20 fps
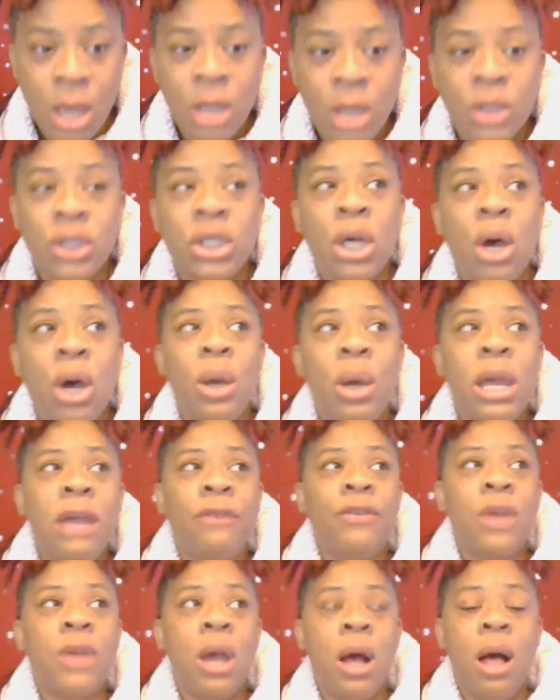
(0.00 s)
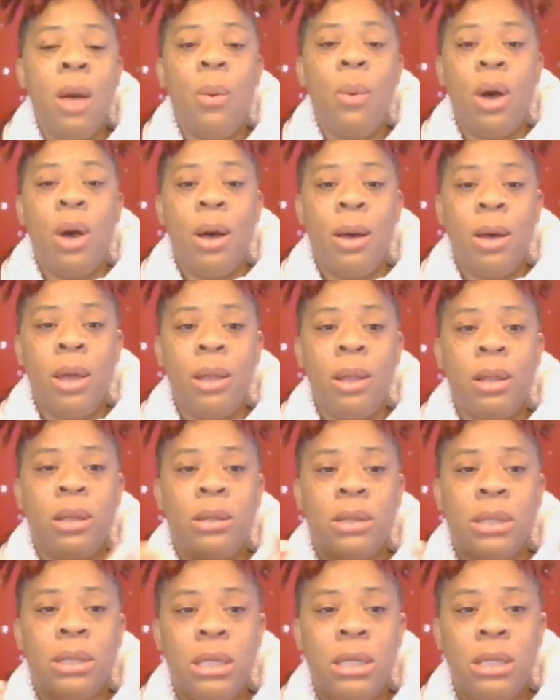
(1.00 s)
So if y'all want
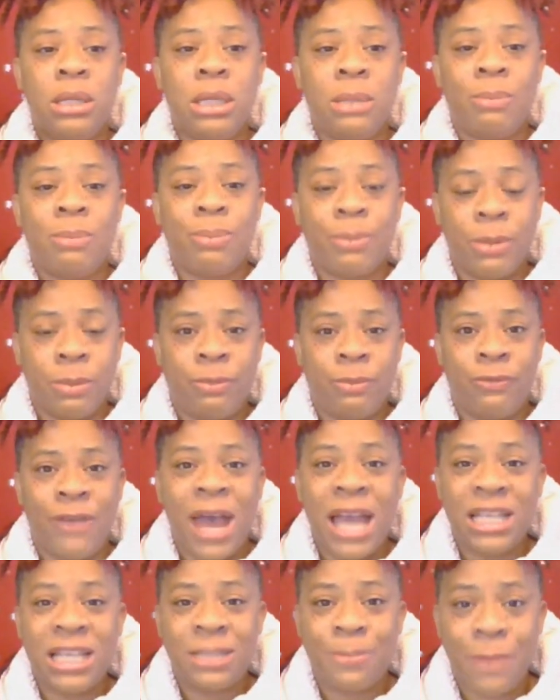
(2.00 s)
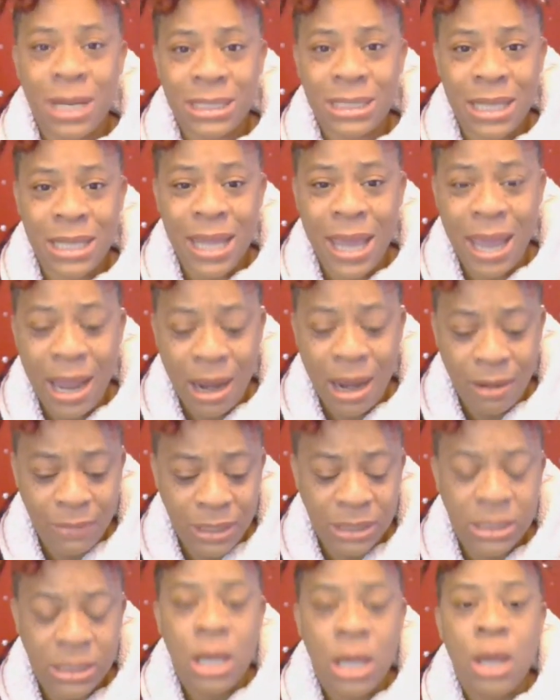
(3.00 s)
the Vice President
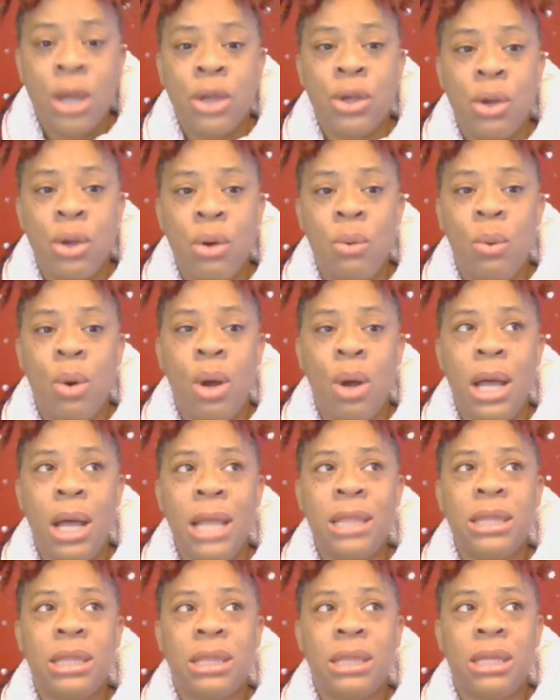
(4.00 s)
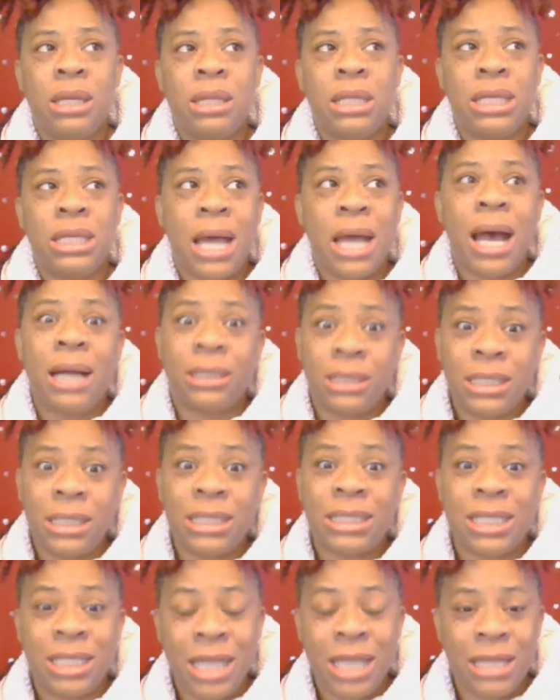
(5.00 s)
Harris, you want the
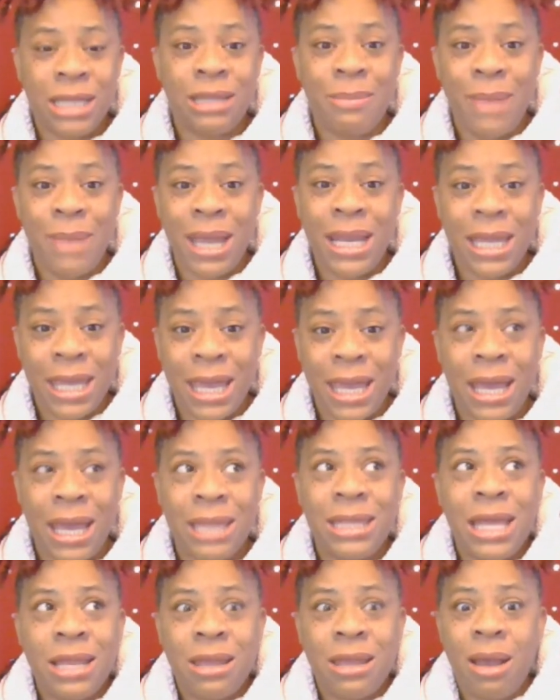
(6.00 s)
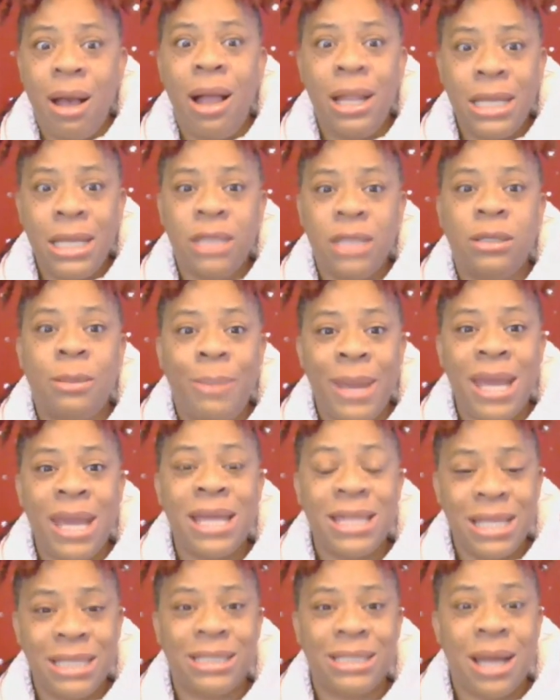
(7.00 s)
doctors to take the Medicaid, then y'all need to
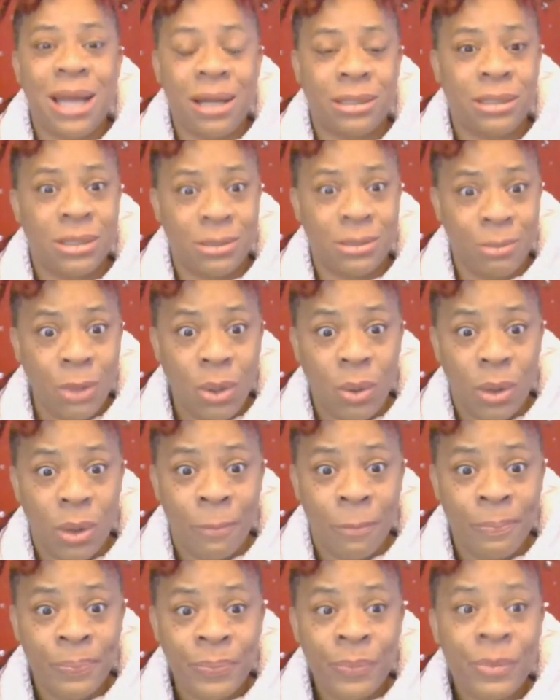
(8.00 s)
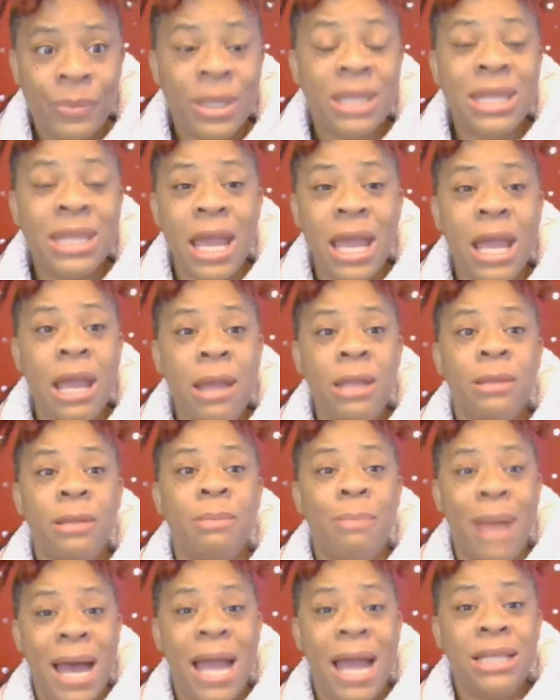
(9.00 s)
pay these doctors more.
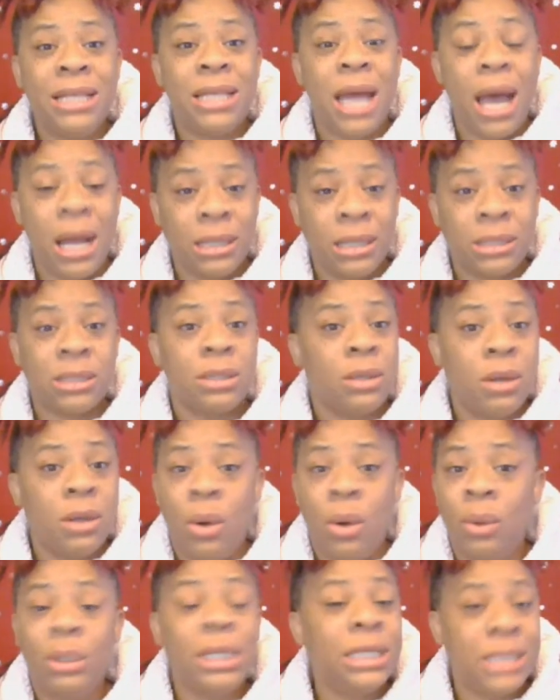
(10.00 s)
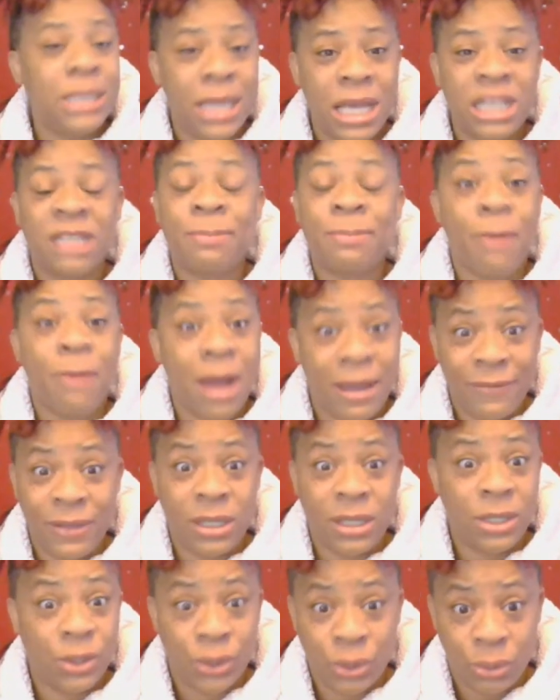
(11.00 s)
My doctor only takes
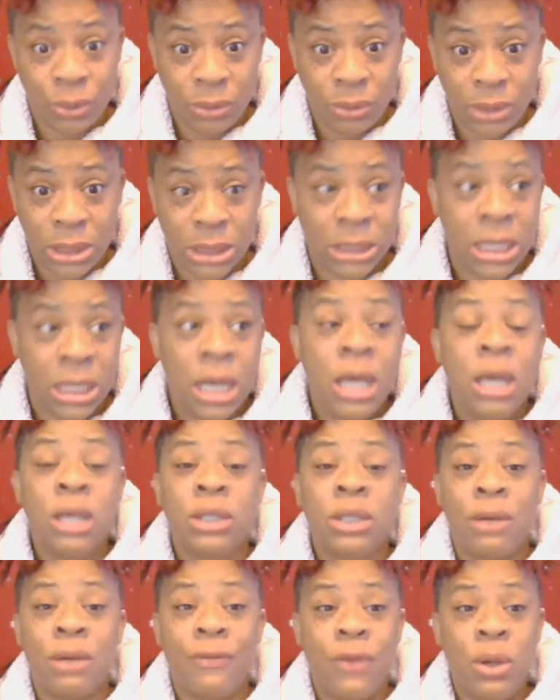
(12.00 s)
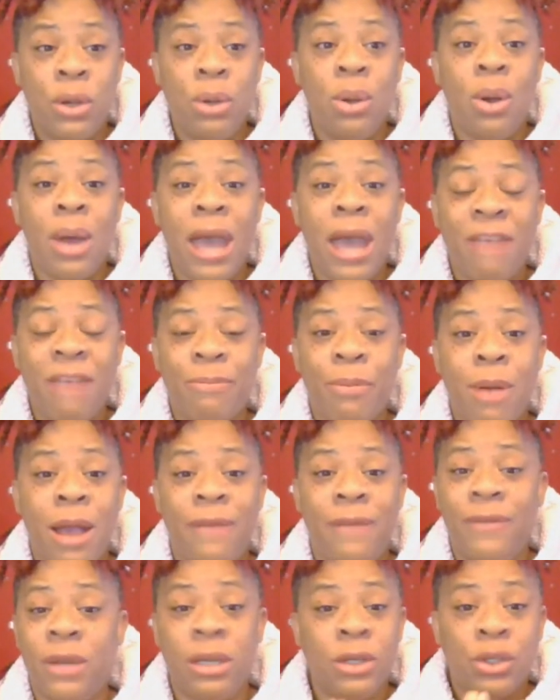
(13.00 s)
private insurance. So if you don't have
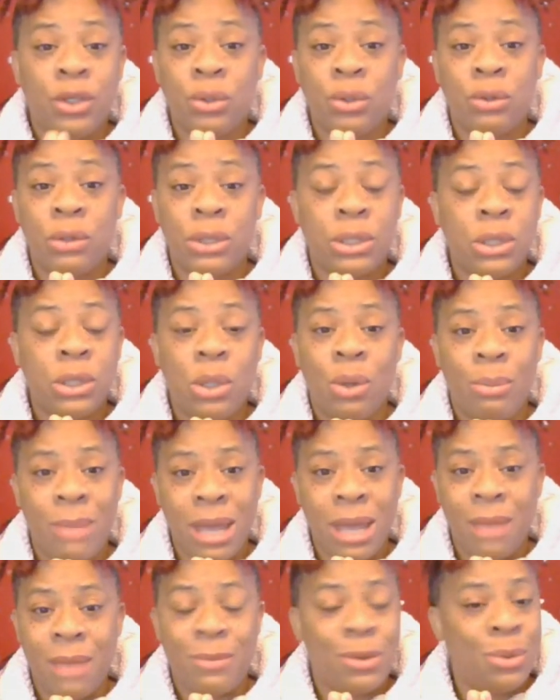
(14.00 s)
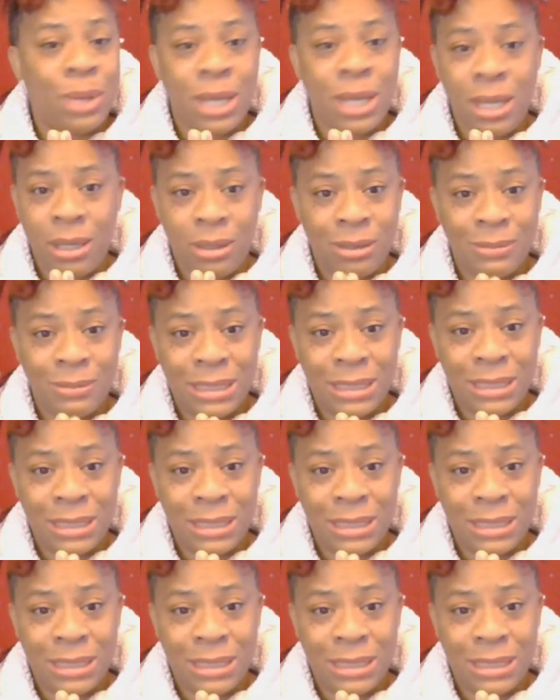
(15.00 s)
private insurance, no, ma'am, you can't come